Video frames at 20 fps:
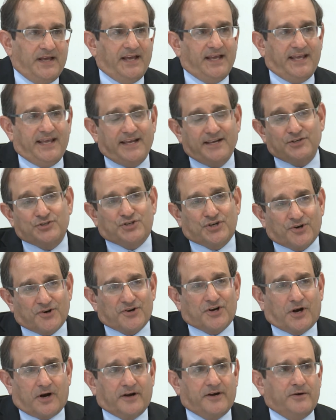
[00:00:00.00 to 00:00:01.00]
He, in
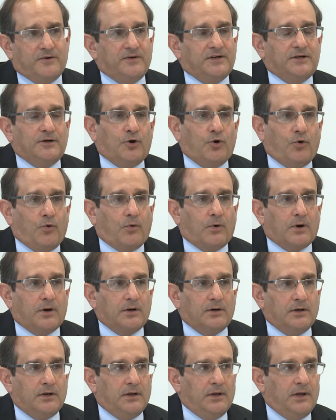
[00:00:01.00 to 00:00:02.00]
turn, argued in
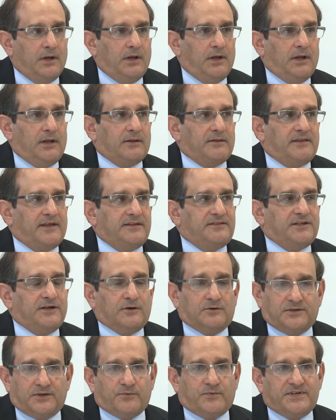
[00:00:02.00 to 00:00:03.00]
court that the
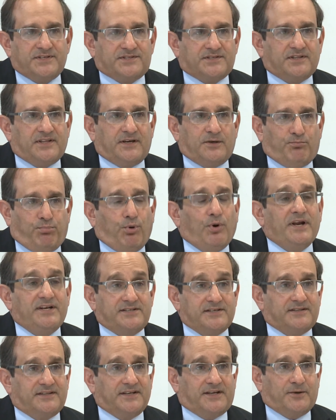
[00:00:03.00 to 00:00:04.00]
only reason they
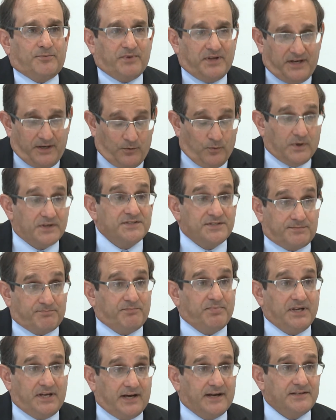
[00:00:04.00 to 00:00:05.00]
appointed the committee was
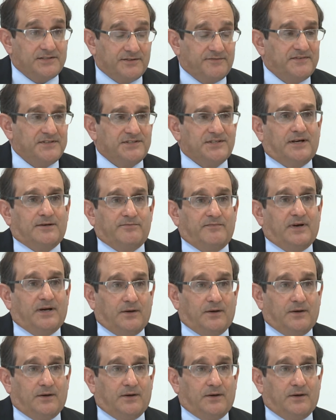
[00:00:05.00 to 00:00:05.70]
because of his un,